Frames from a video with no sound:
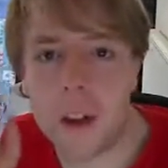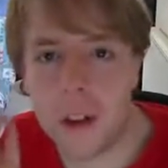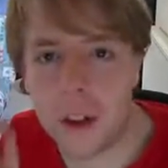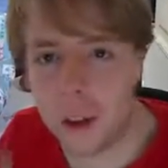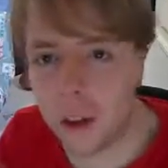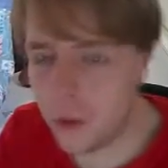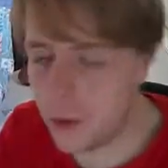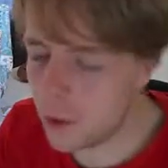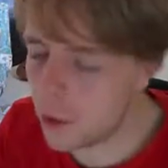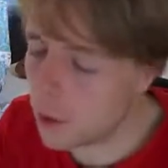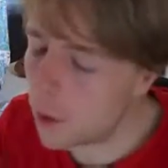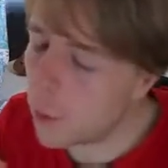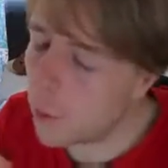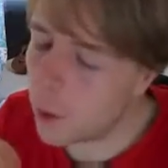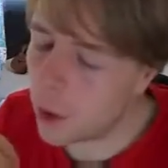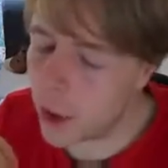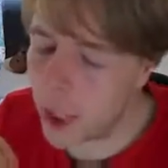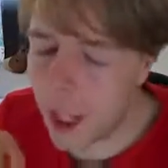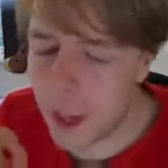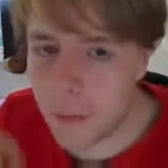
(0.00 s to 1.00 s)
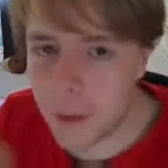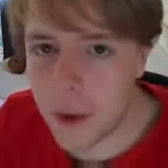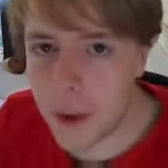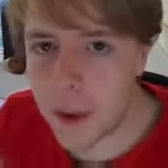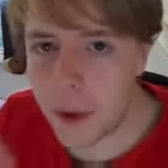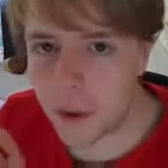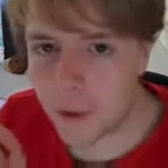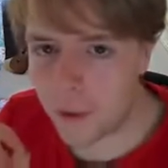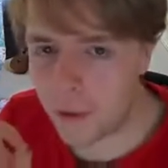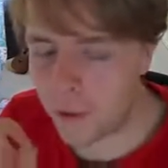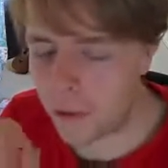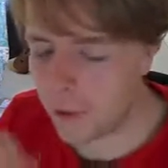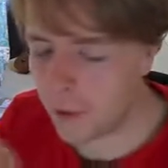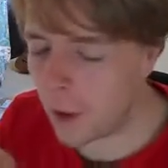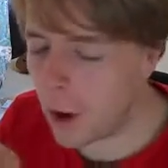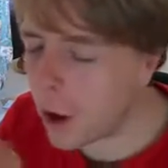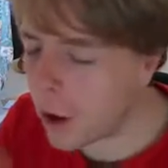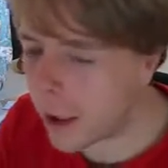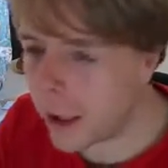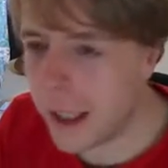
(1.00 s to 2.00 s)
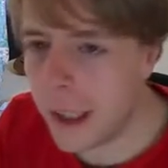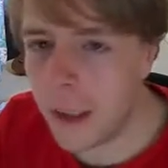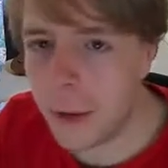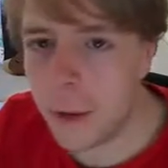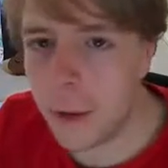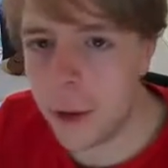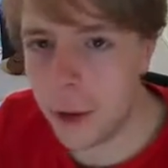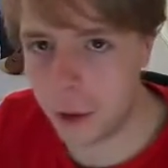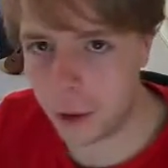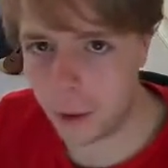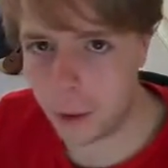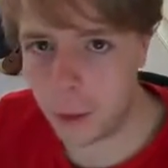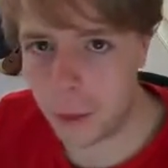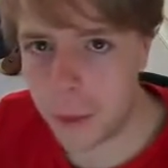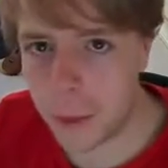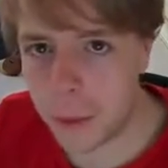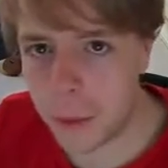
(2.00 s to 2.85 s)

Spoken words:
don't, whatever the fuck you do,